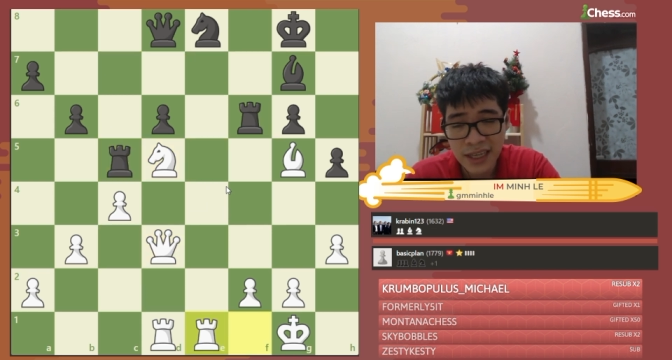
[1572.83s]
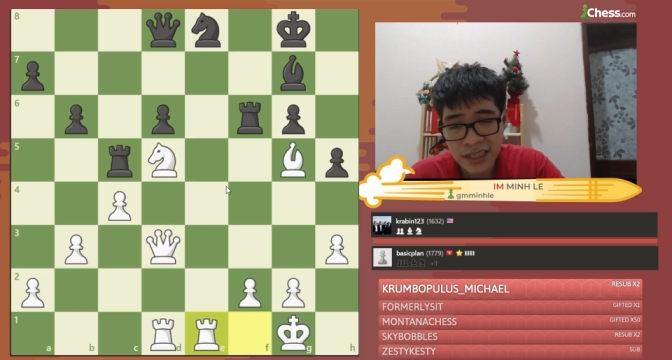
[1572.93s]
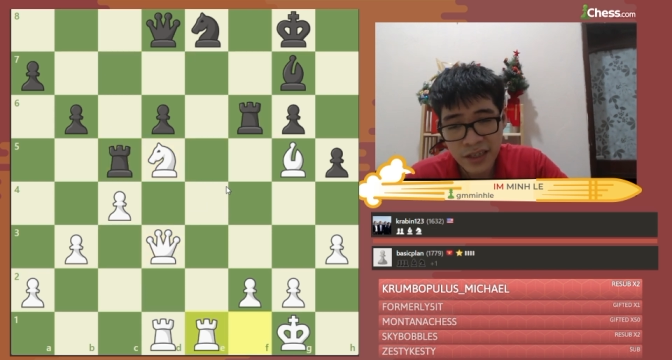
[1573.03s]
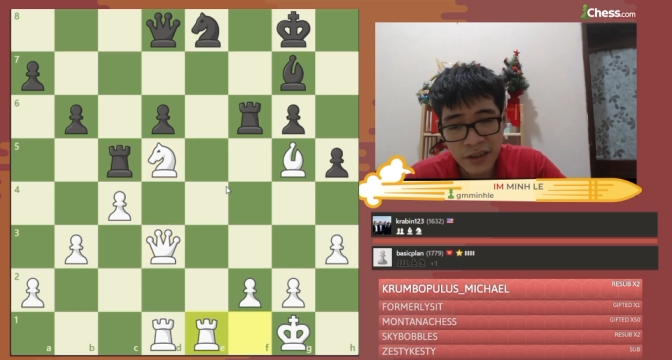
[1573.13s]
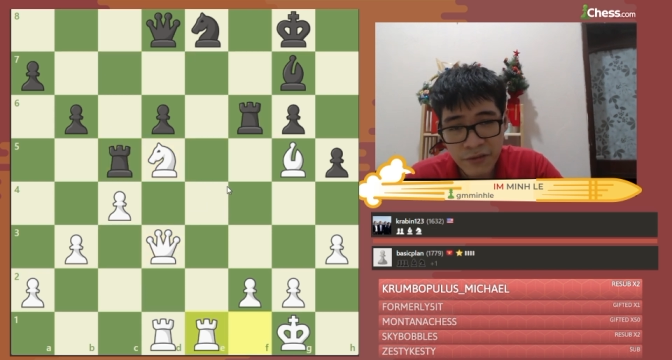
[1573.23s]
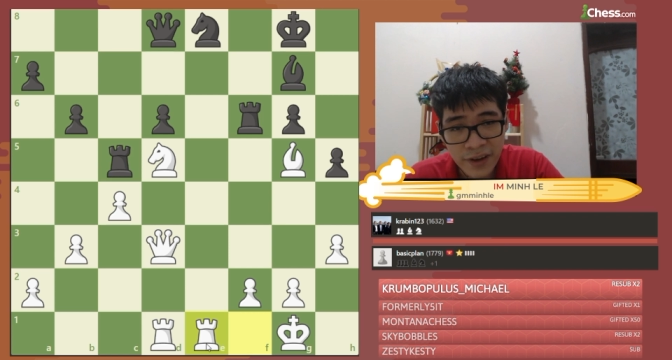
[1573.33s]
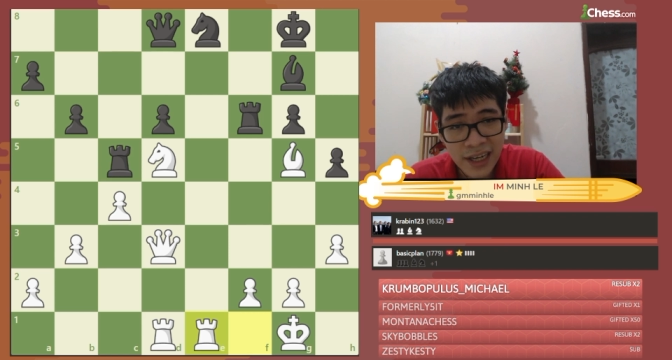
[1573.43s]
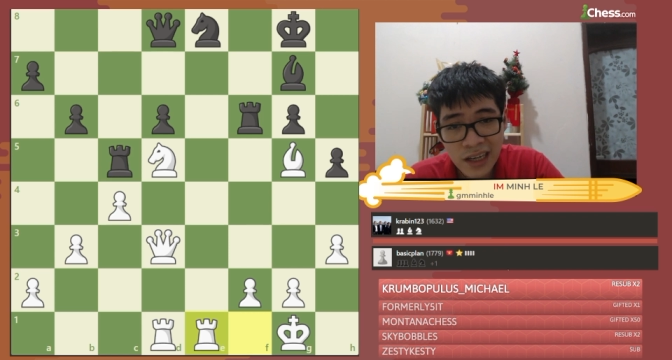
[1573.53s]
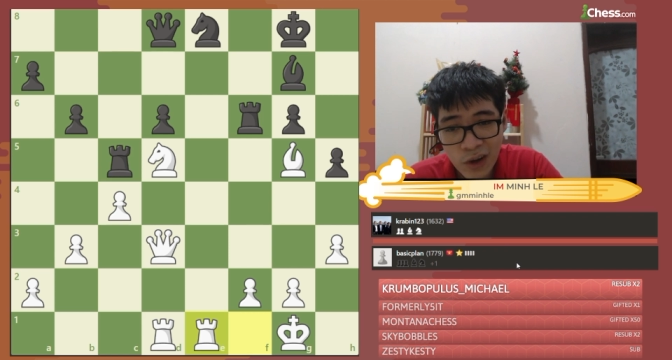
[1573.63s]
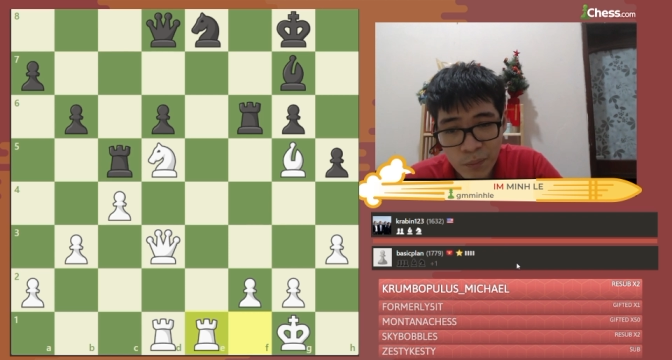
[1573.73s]
You can
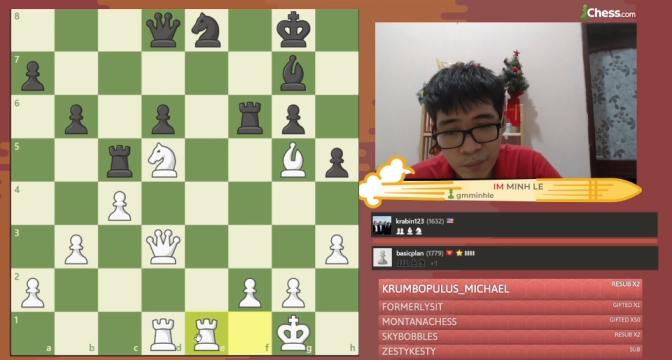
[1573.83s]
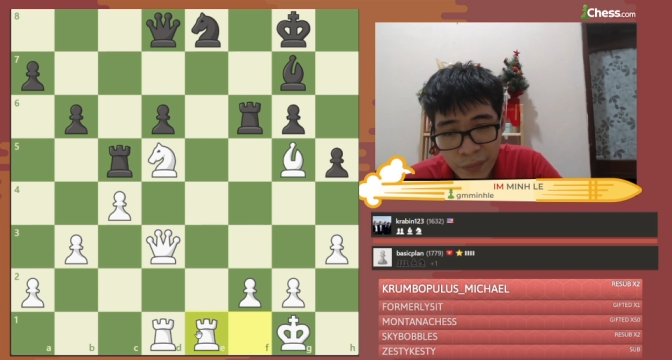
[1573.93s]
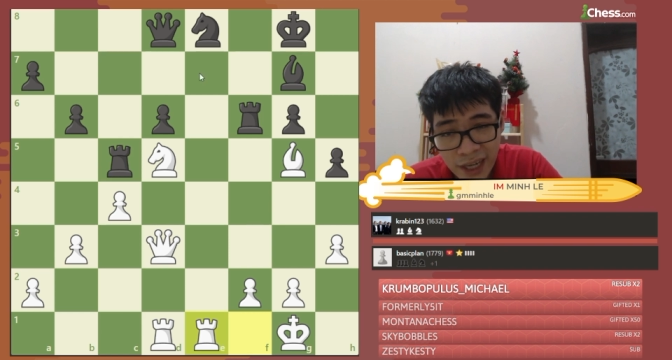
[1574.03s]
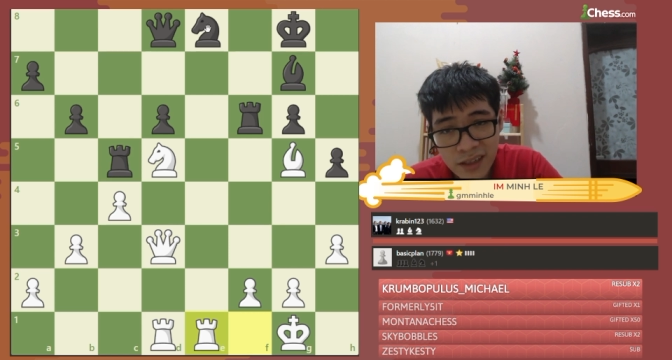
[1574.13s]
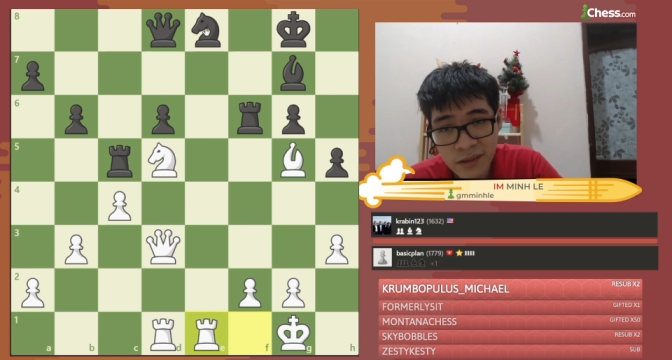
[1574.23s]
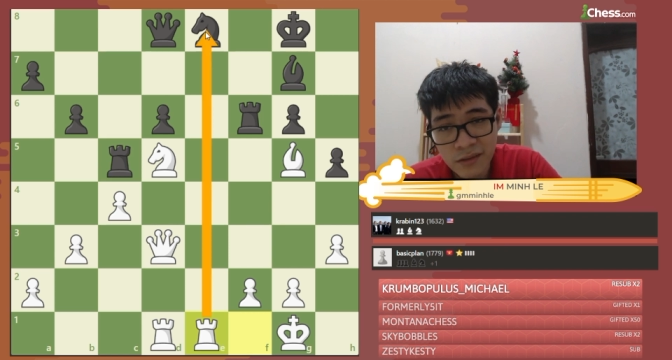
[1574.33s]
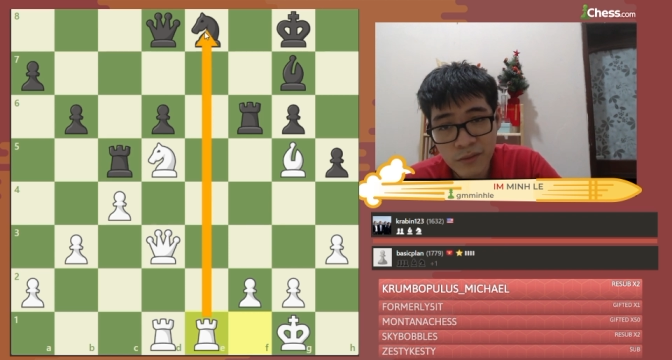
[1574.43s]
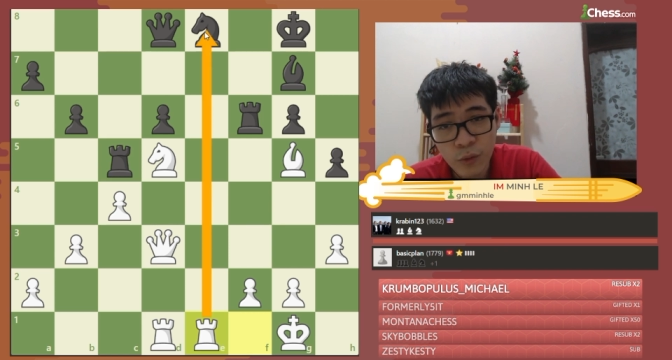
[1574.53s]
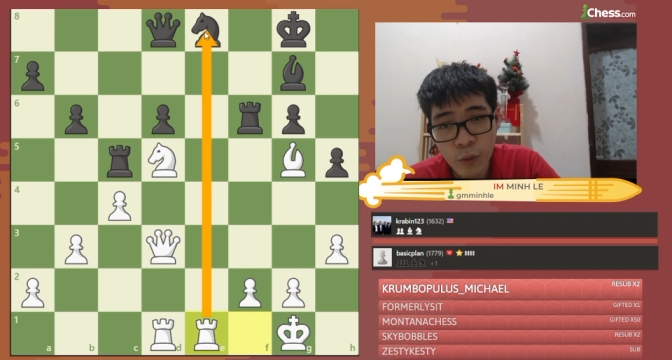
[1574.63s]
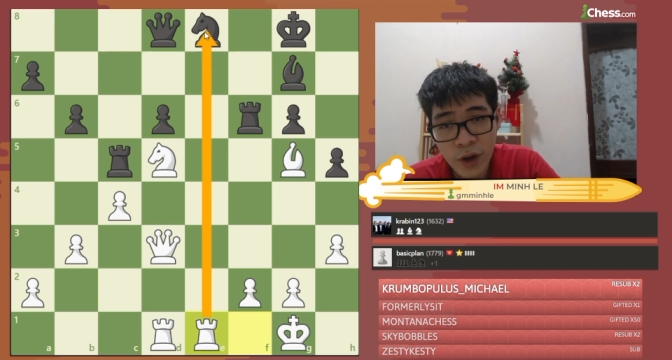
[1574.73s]
find how bad
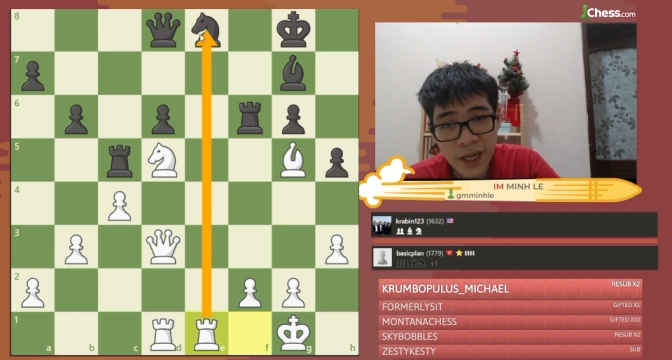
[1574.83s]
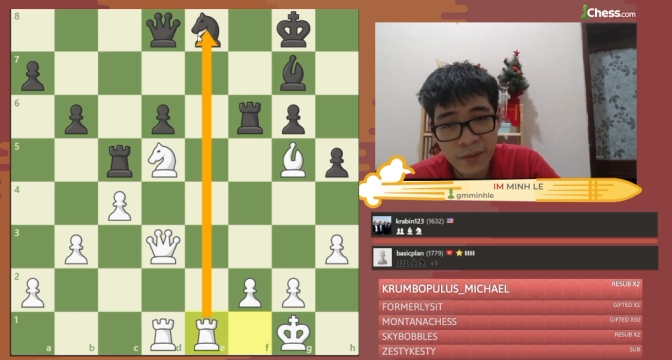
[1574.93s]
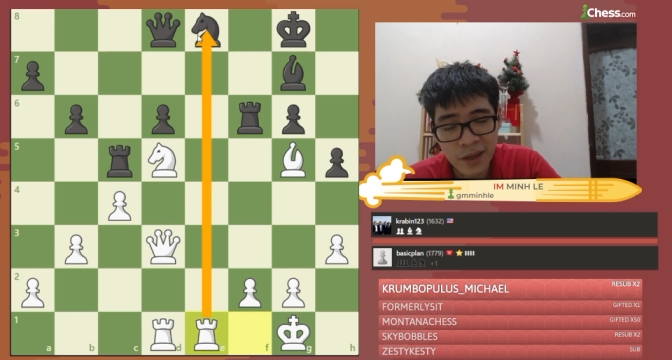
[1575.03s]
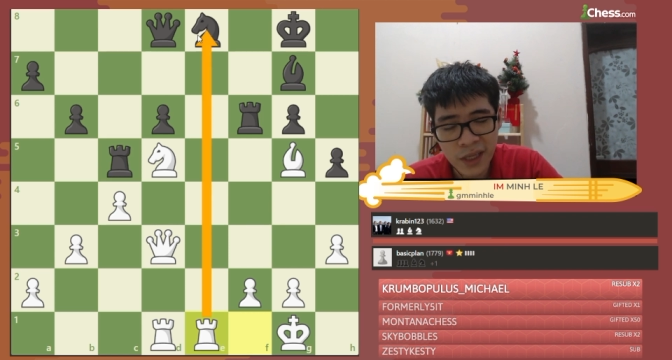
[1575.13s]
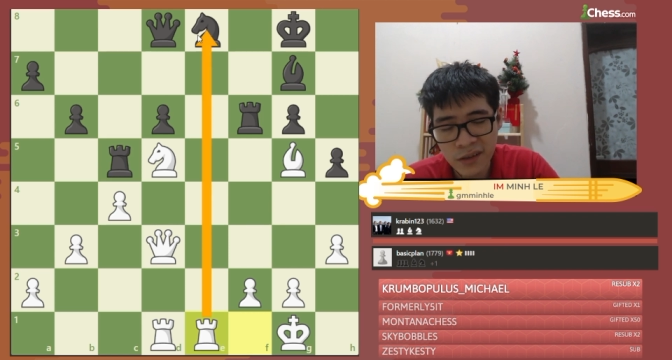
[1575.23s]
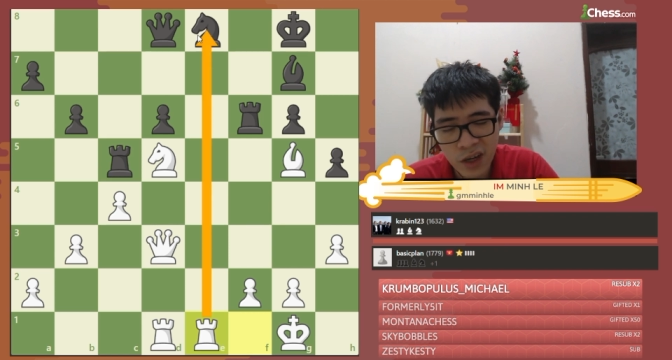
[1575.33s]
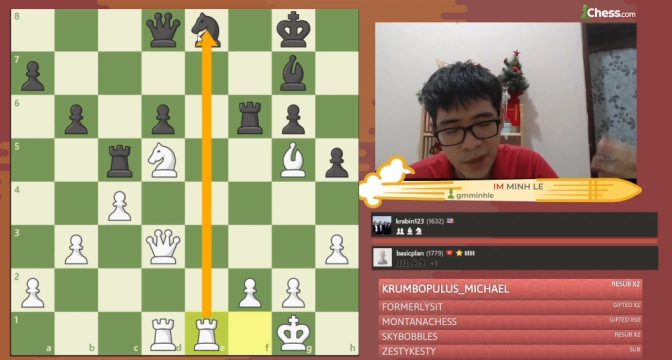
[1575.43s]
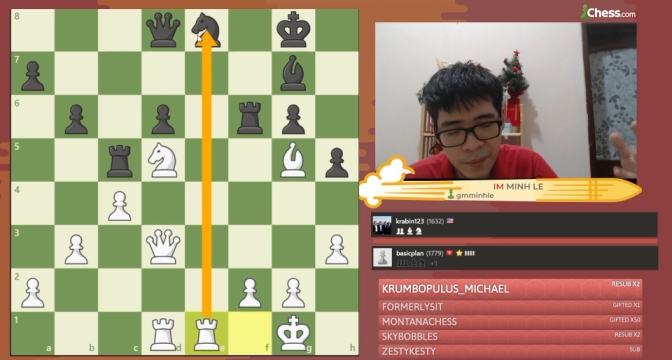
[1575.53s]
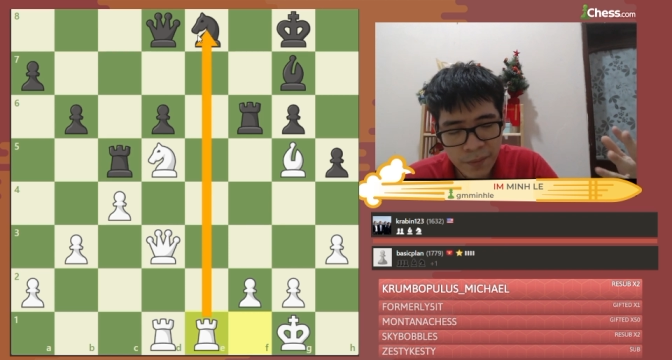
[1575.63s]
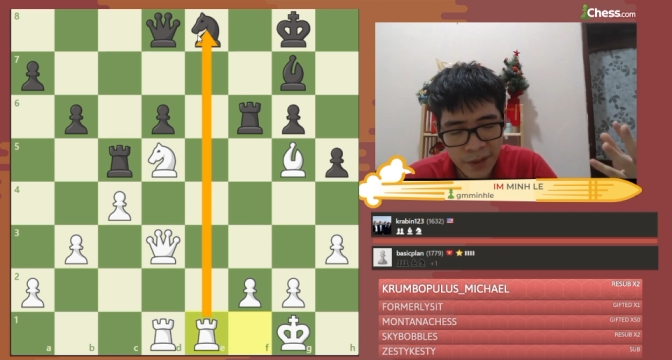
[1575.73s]

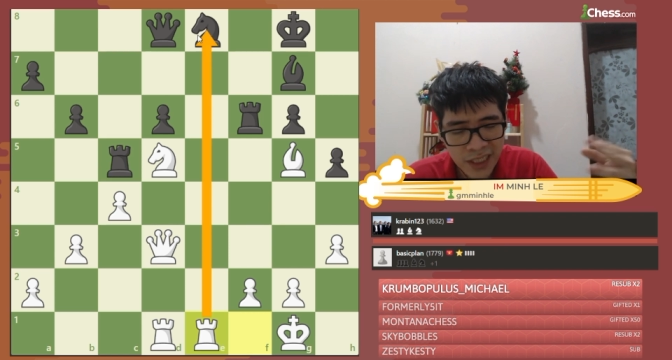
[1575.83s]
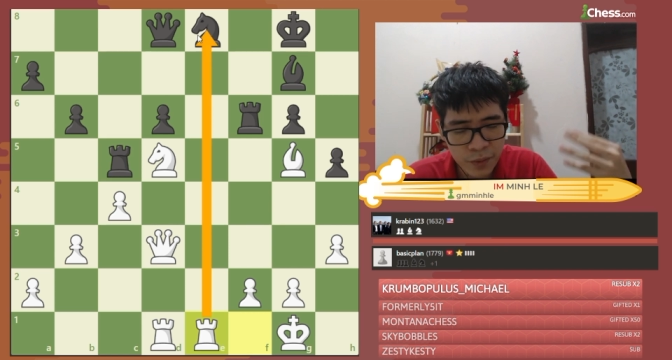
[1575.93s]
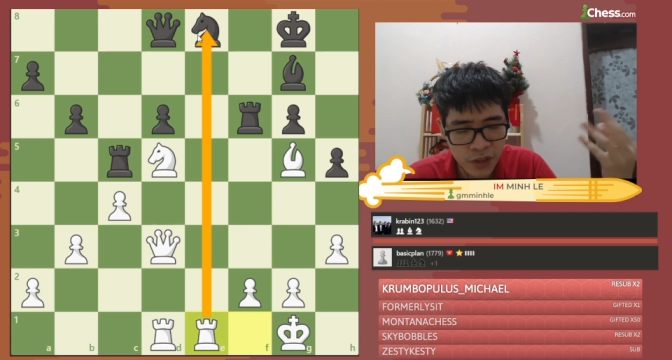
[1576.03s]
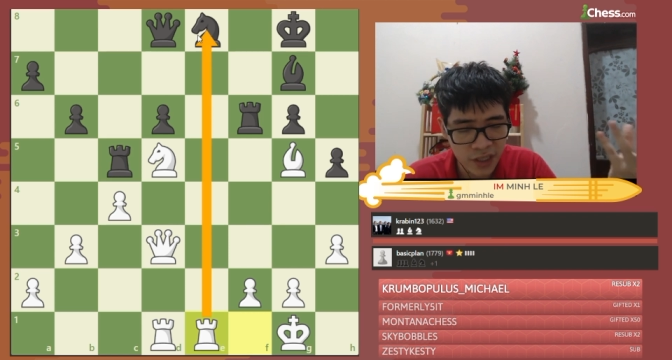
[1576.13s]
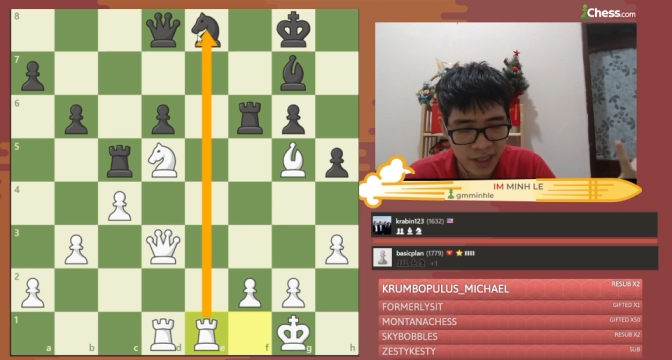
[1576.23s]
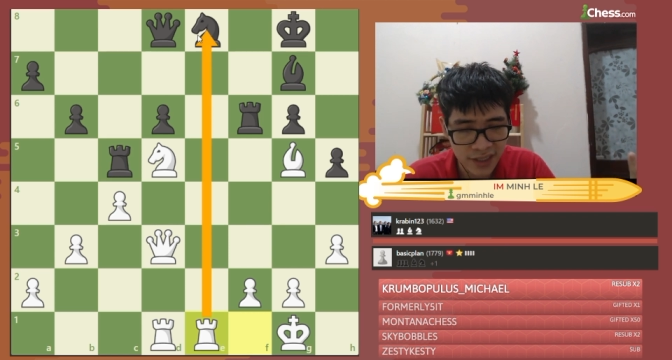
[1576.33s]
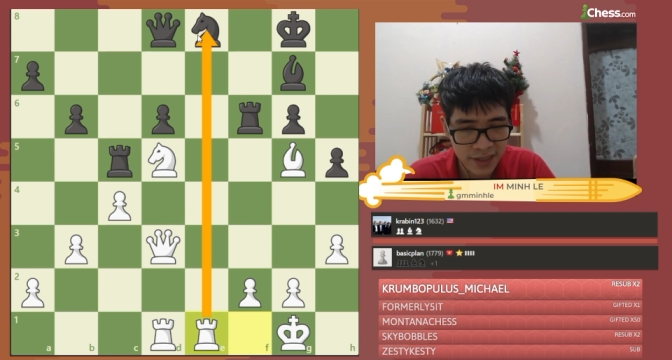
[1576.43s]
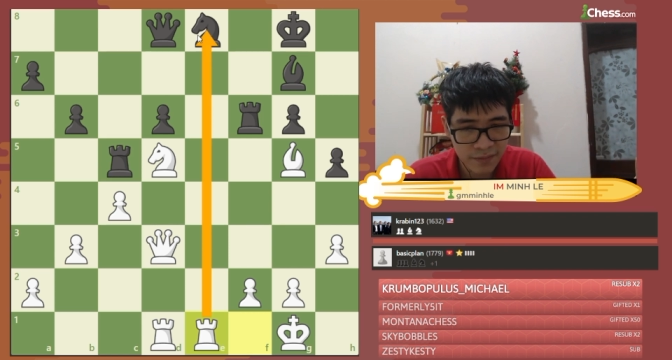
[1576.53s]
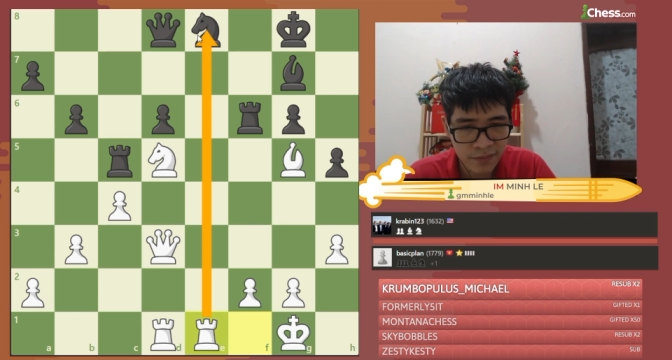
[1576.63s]
black's position is.